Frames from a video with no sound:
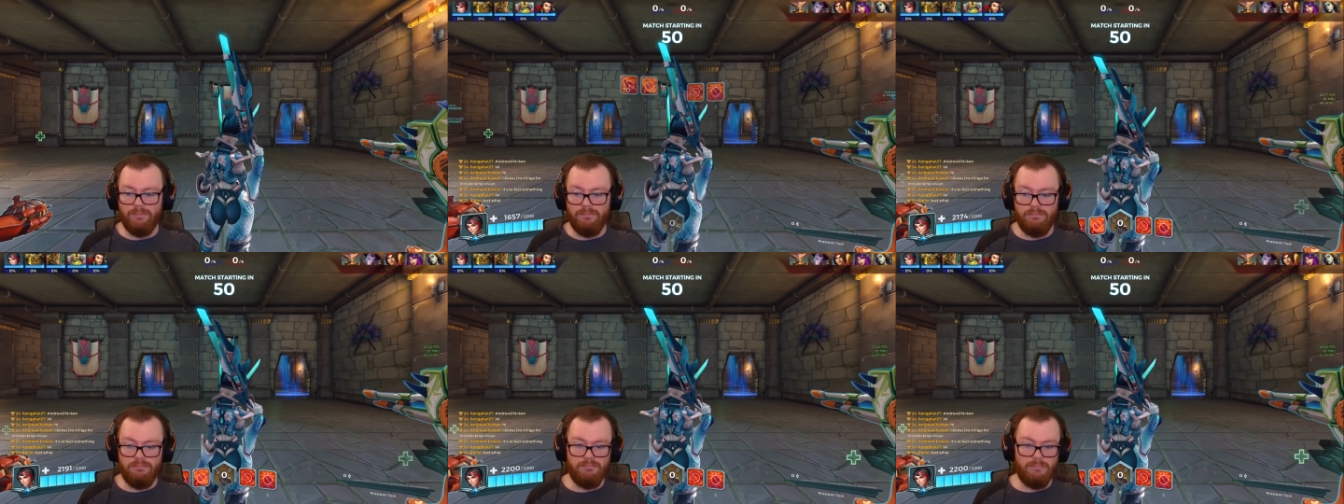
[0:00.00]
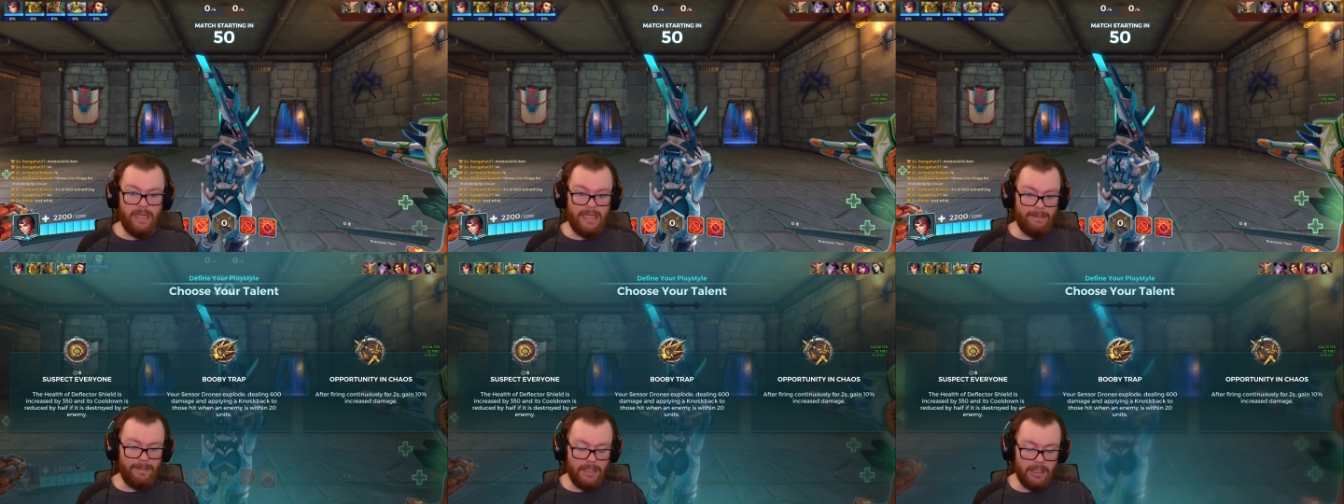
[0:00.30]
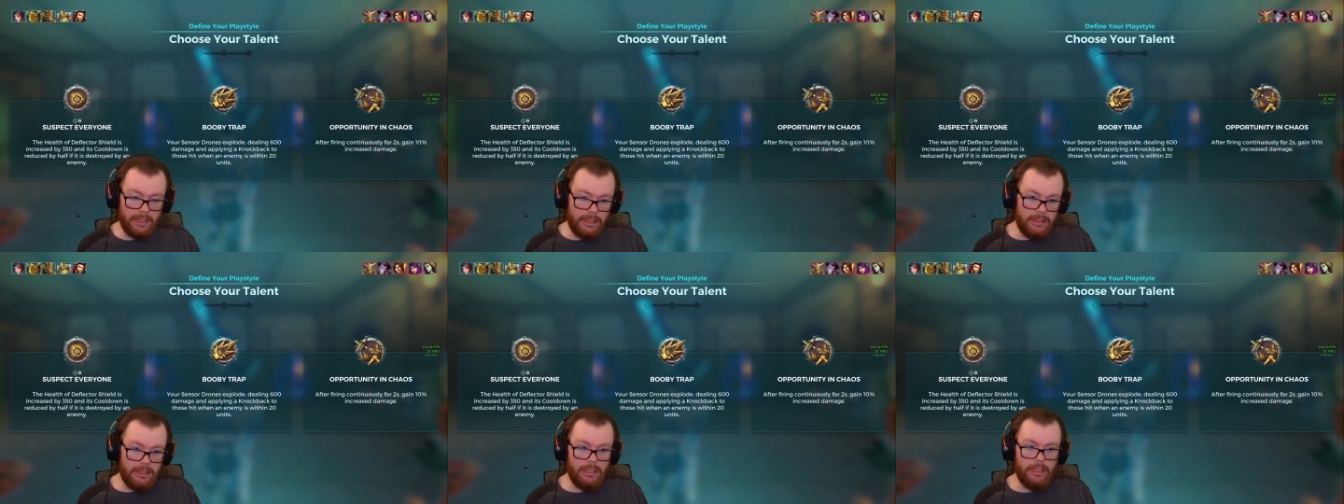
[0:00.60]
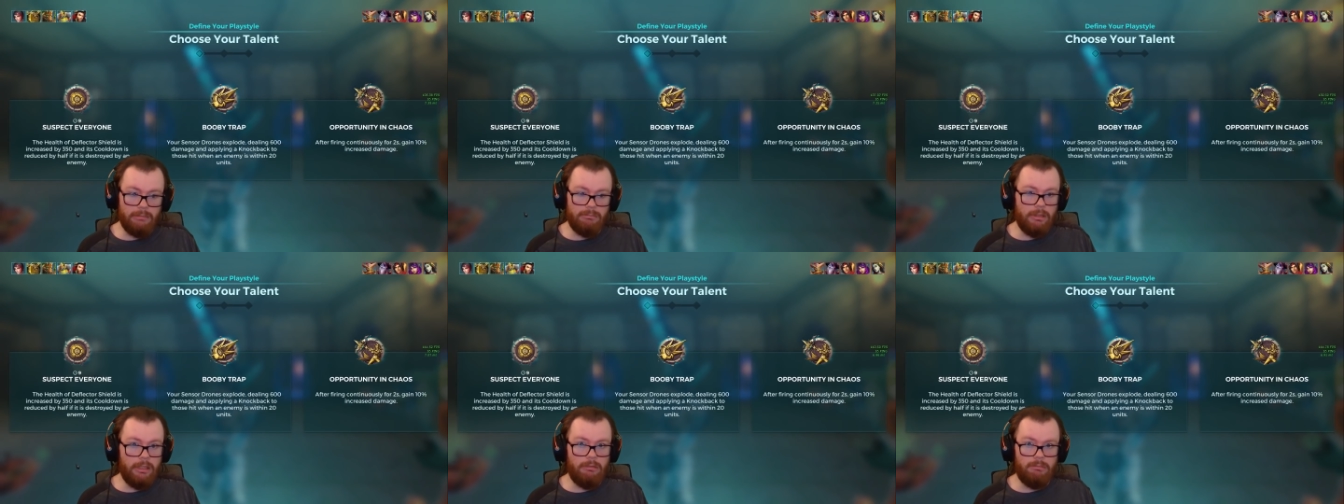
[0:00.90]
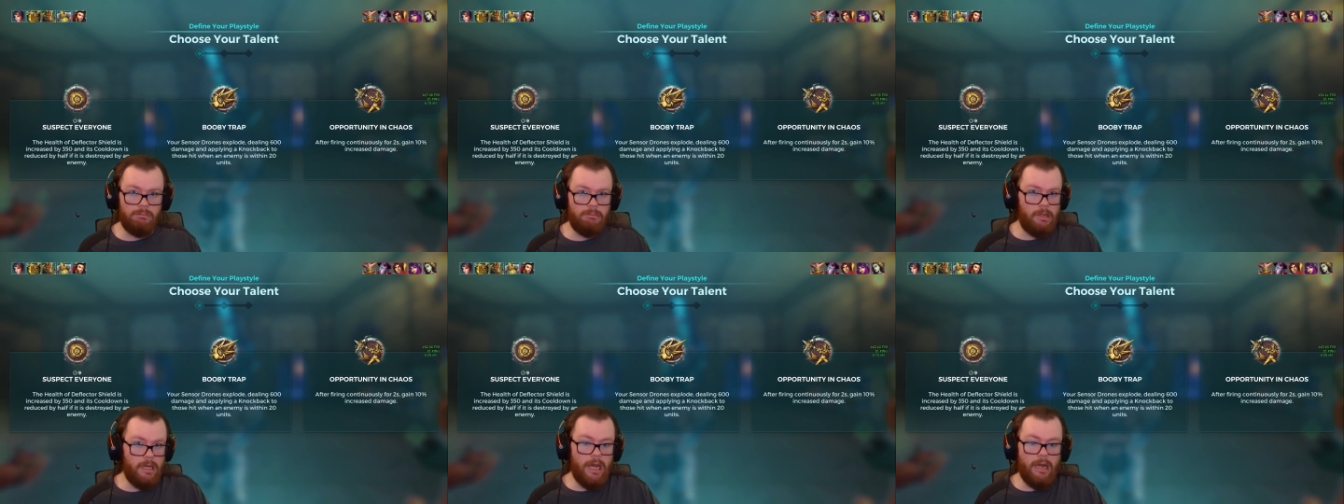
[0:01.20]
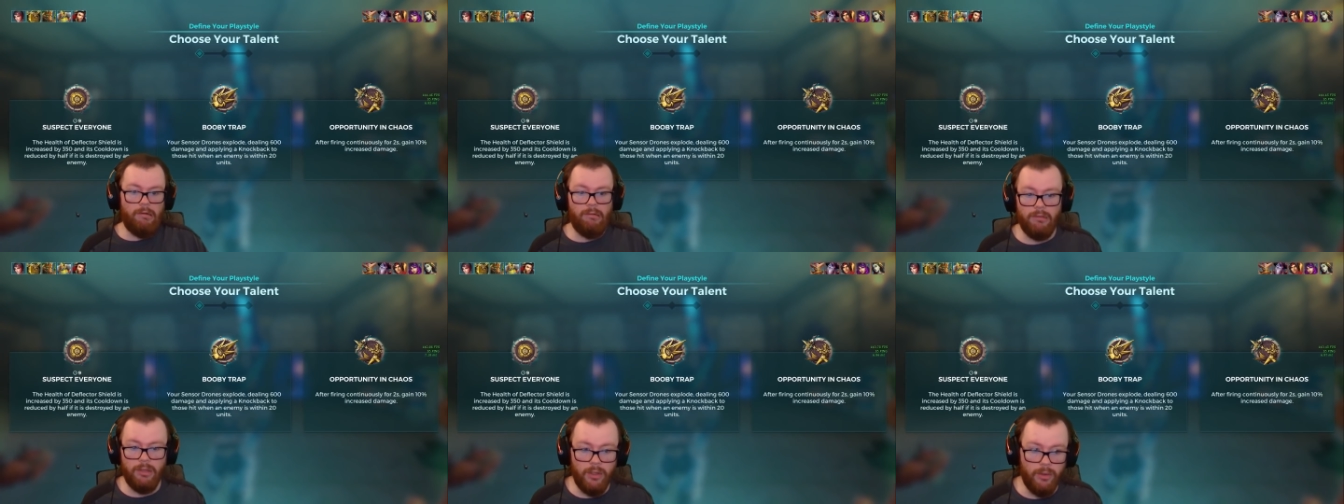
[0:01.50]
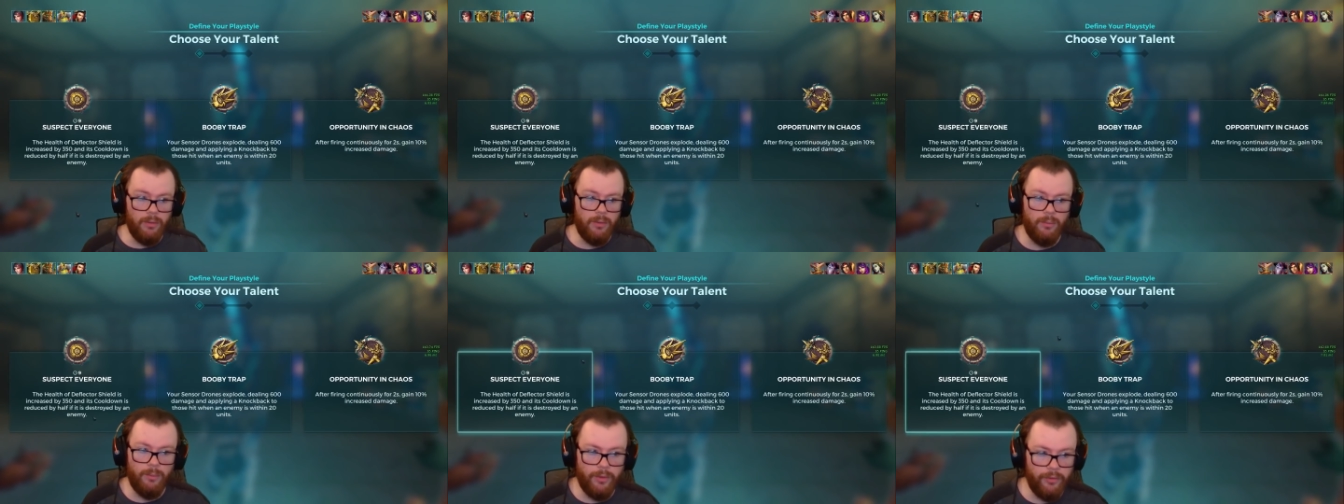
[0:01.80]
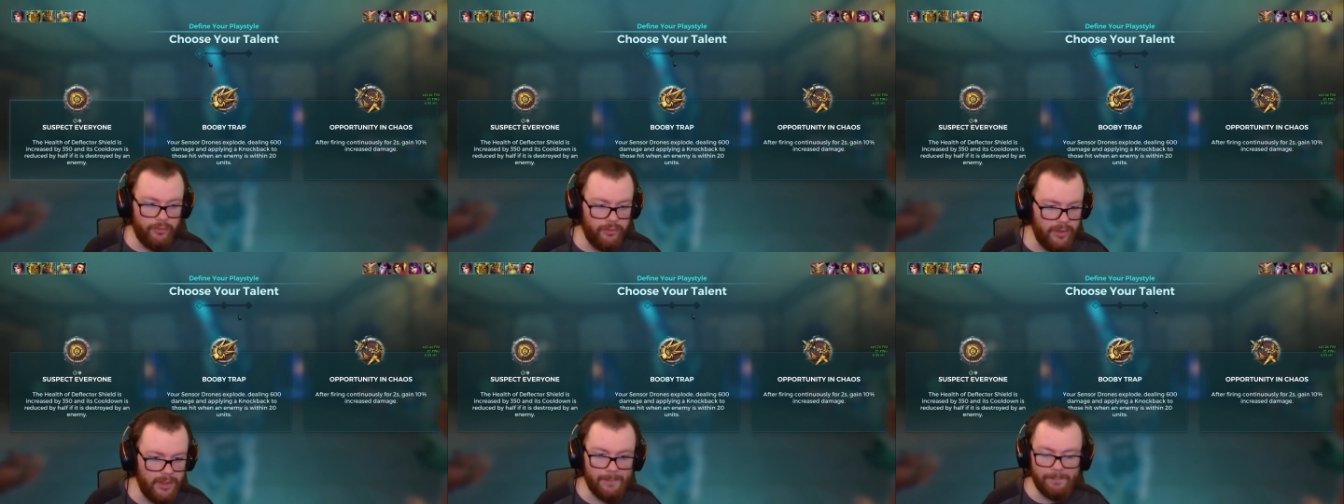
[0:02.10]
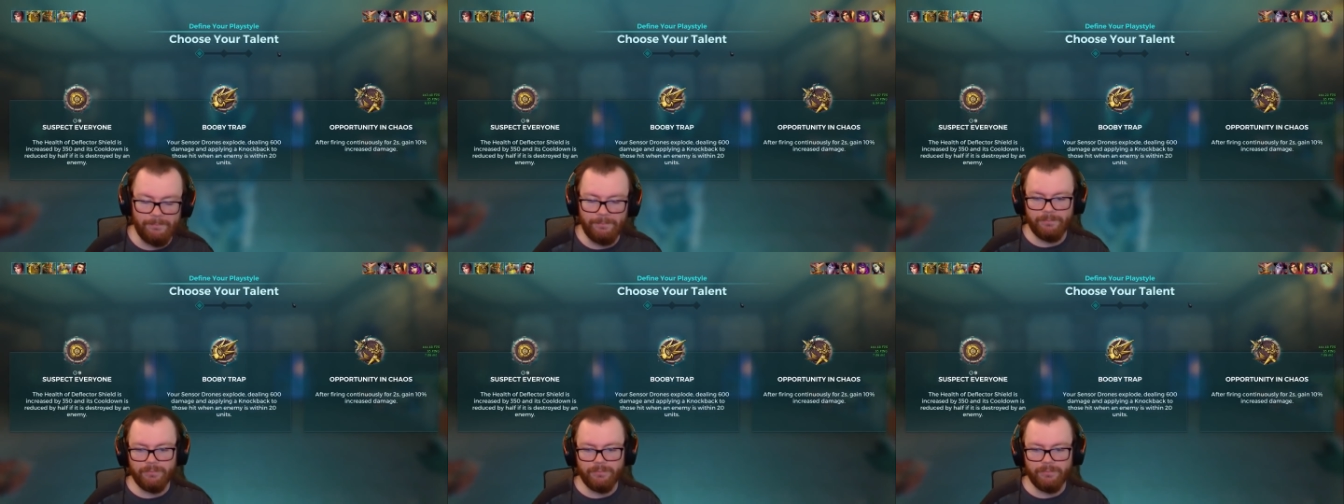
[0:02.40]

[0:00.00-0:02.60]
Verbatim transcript: maybe I can take him out? I don't know. We'll see.